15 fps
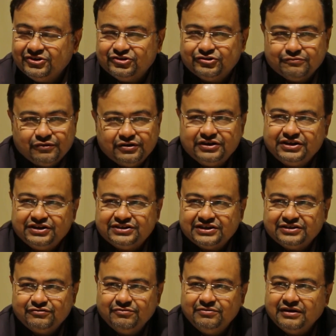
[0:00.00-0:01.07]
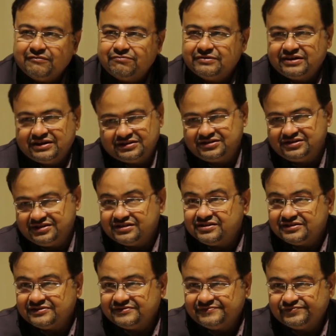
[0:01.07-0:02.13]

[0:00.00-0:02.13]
So politicians will be up against it.